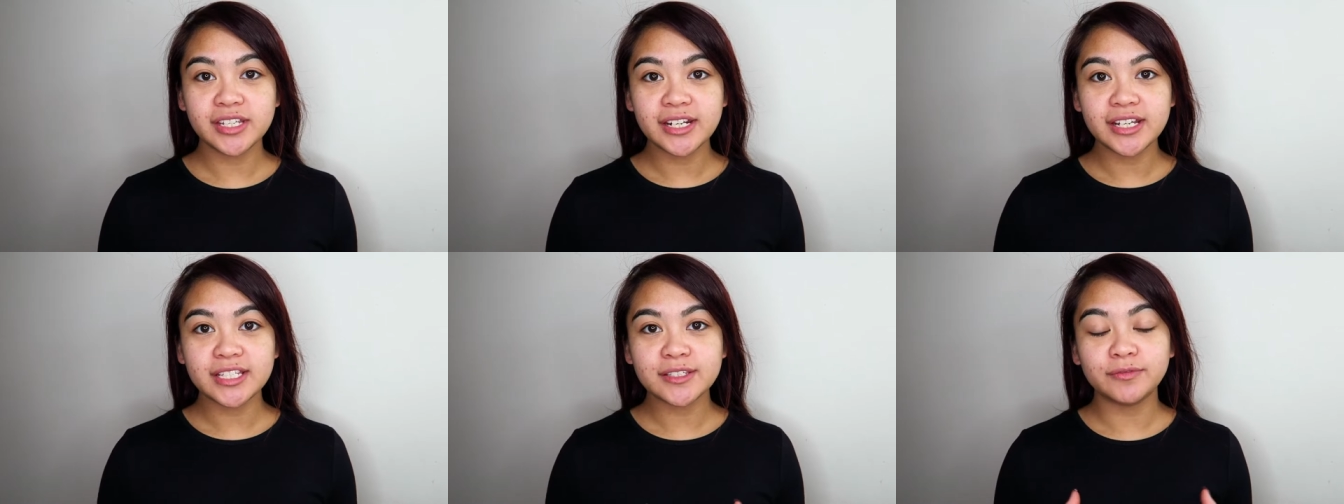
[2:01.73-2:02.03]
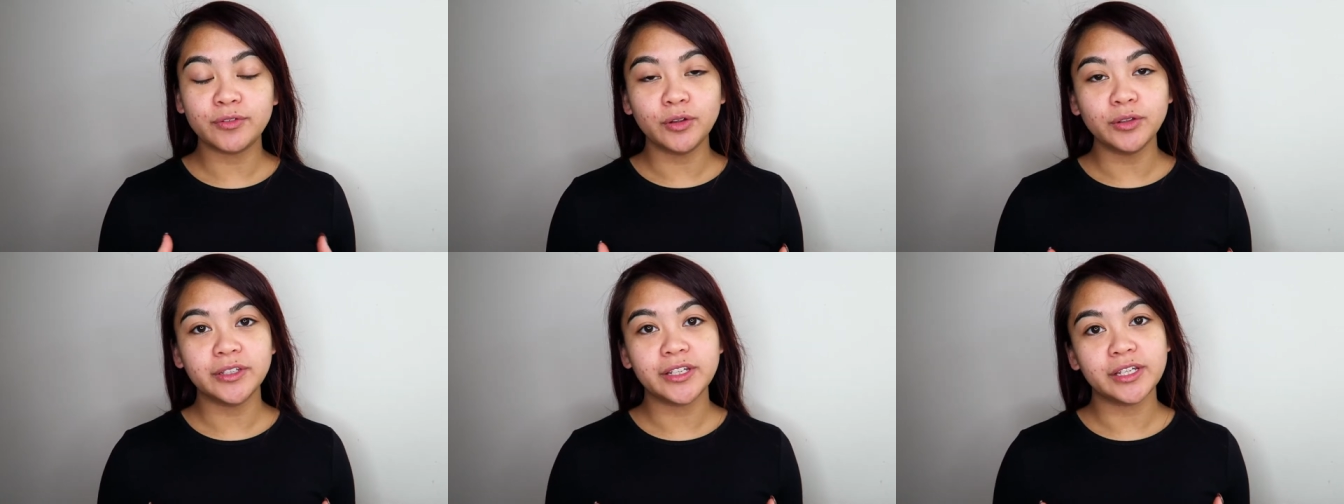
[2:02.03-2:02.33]
an
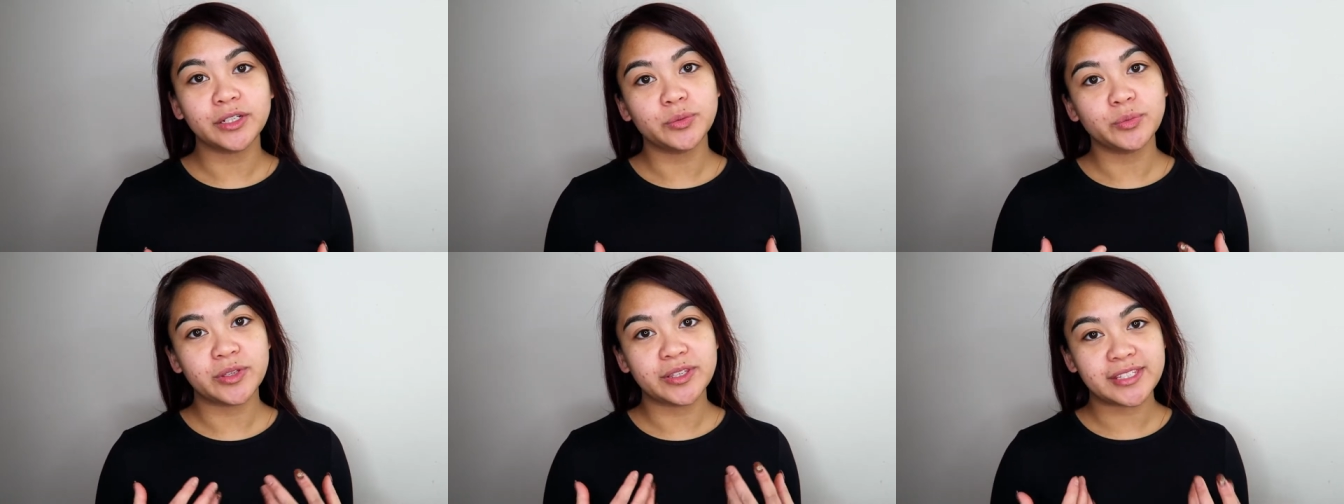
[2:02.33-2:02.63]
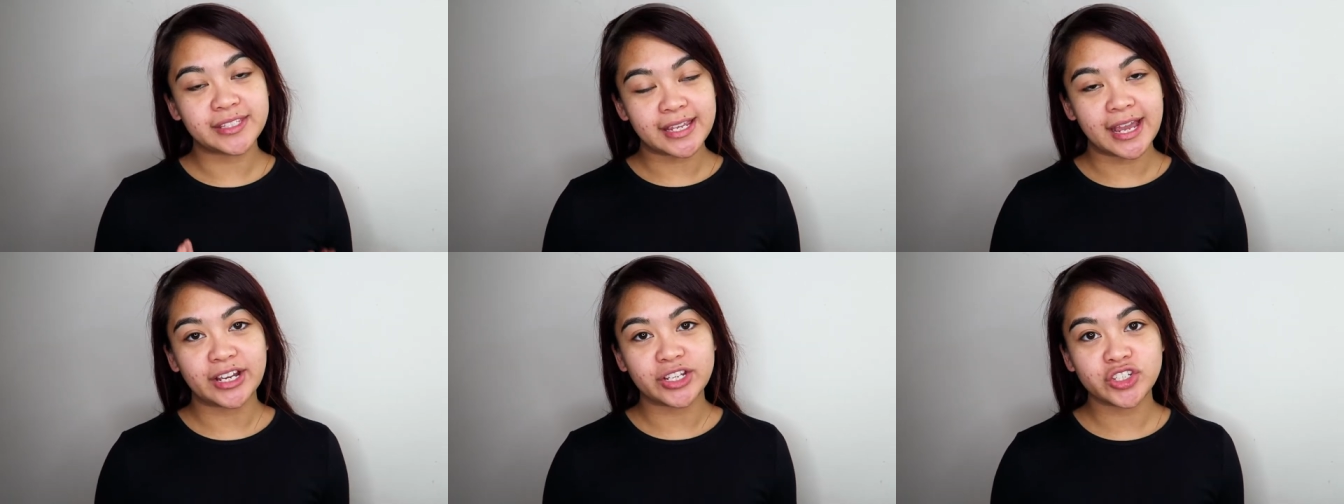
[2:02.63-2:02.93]
exfoliant
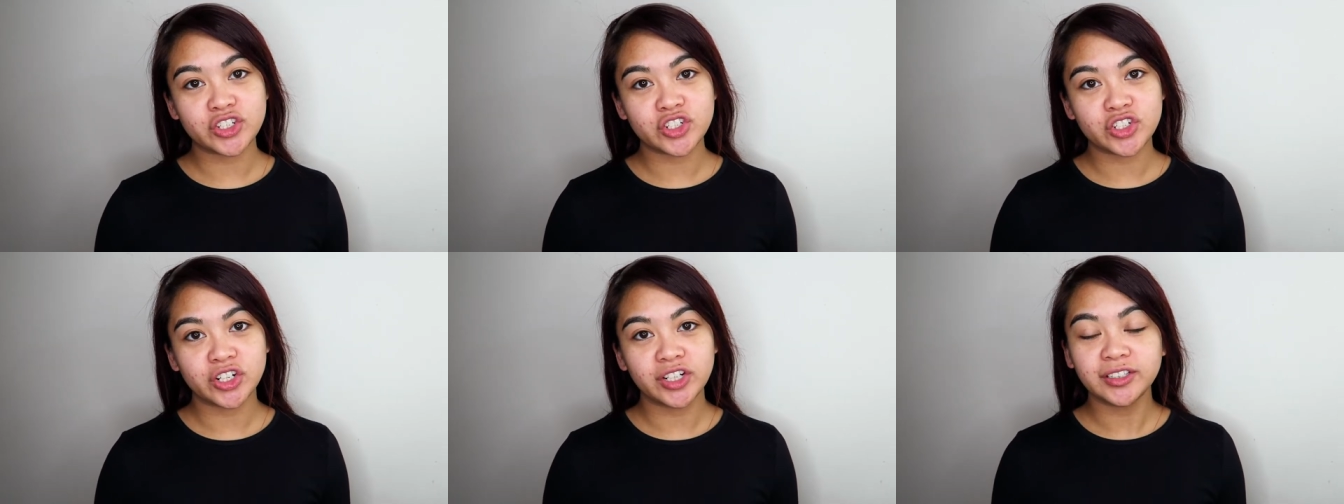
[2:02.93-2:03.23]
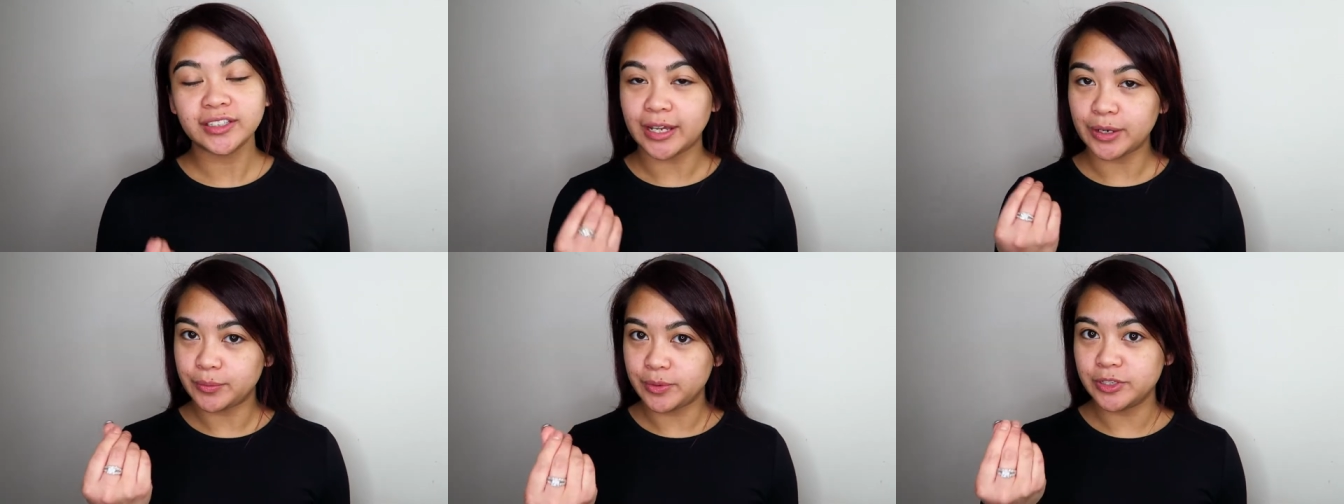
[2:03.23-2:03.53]
with
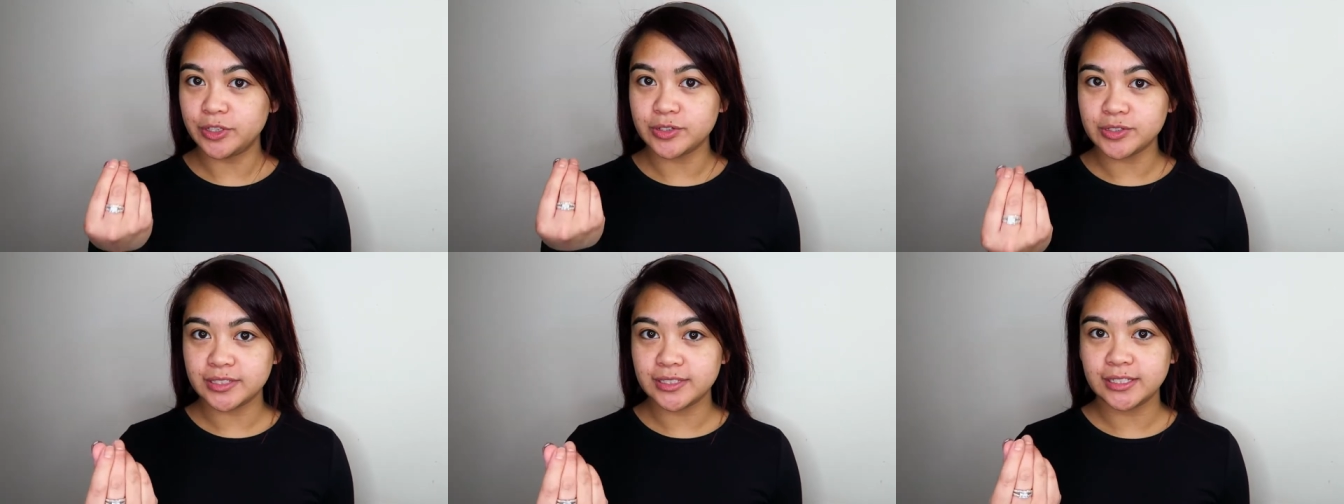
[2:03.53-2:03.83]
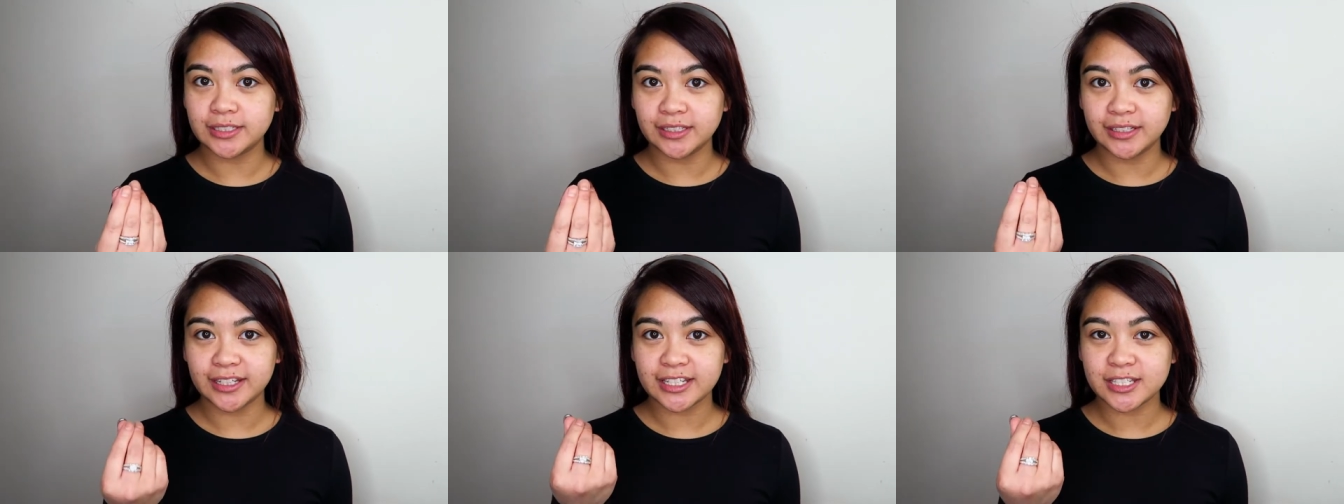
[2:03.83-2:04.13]
texture, like with those
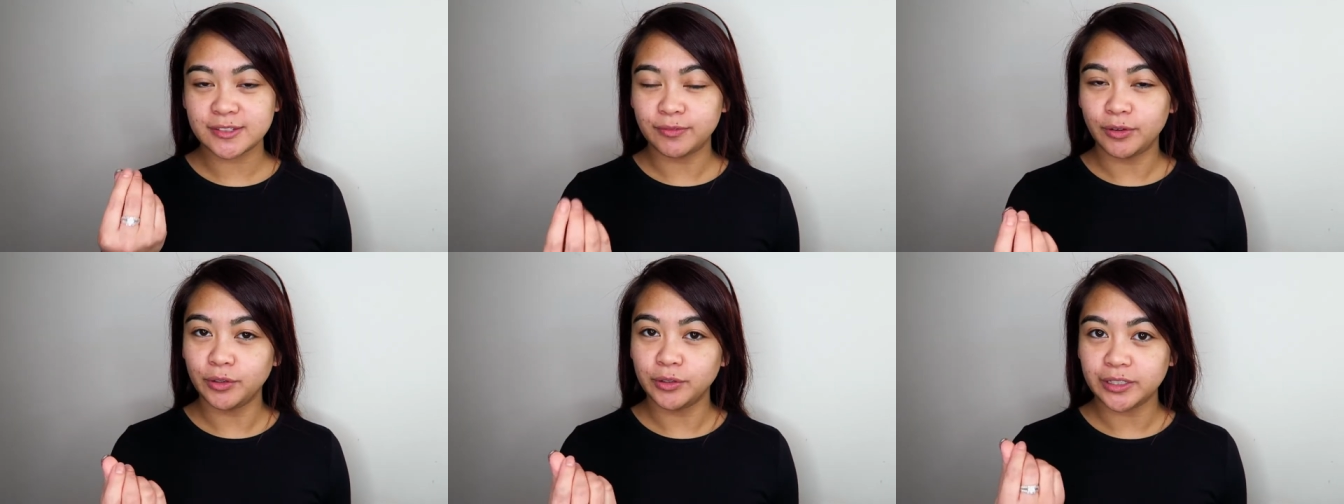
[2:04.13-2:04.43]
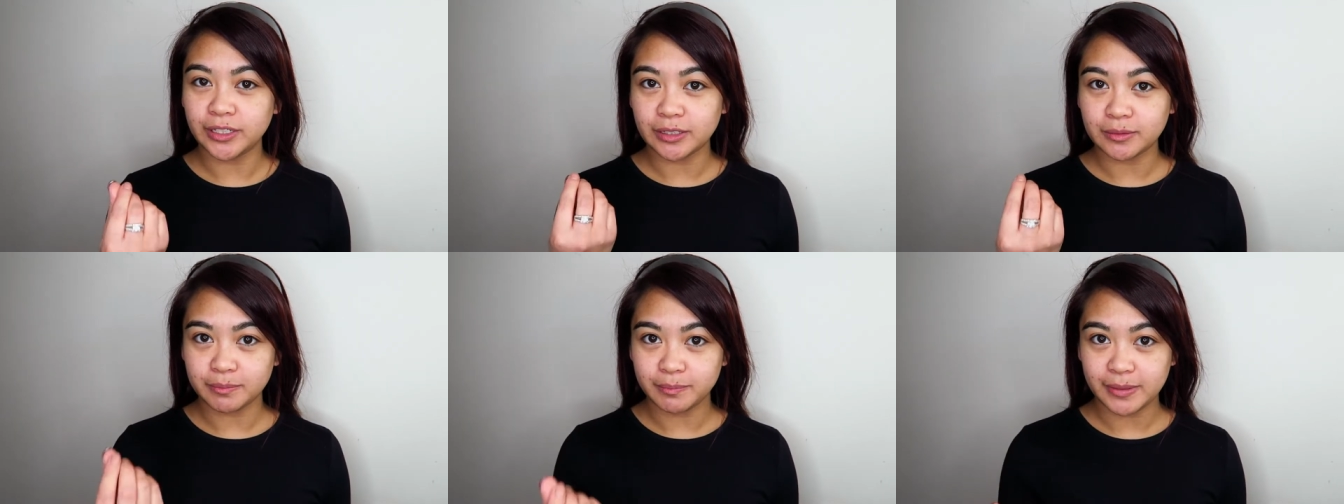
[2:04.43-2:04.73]
little
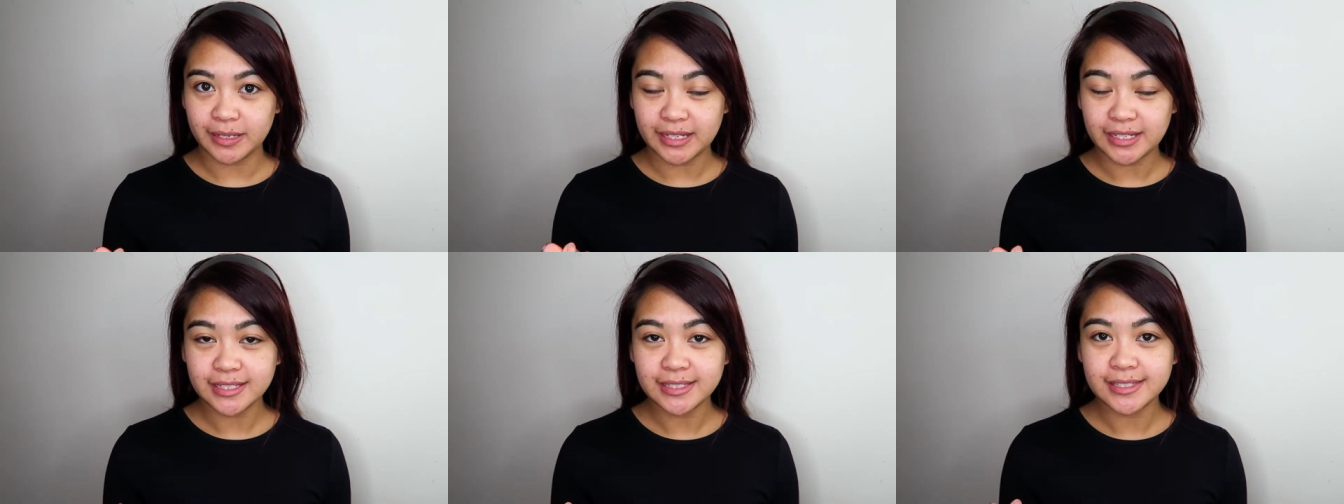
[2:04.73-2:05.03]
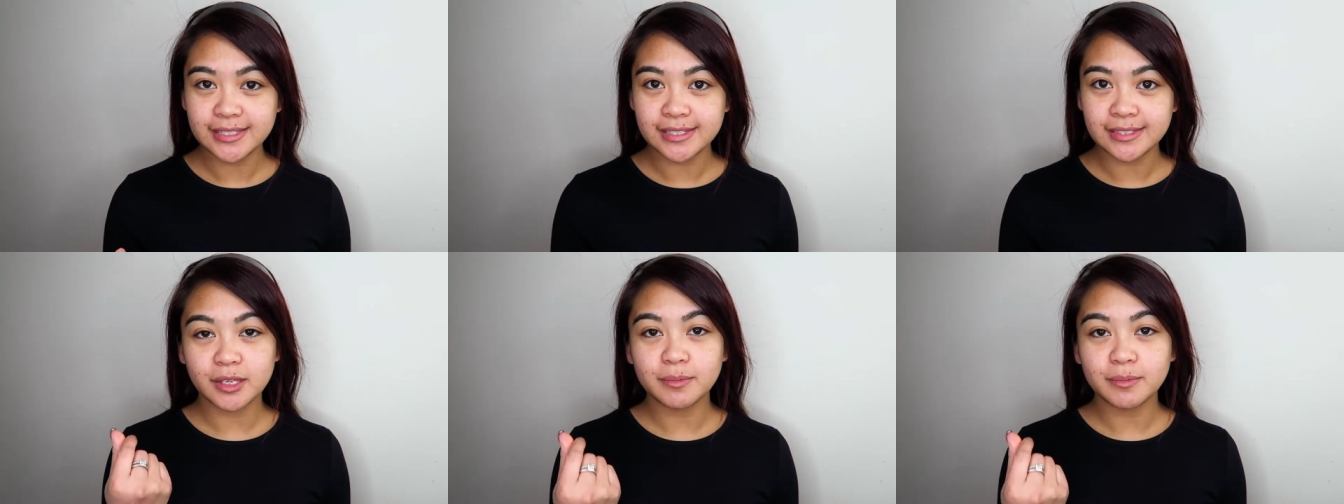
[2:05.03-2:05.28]
exfoliant beads,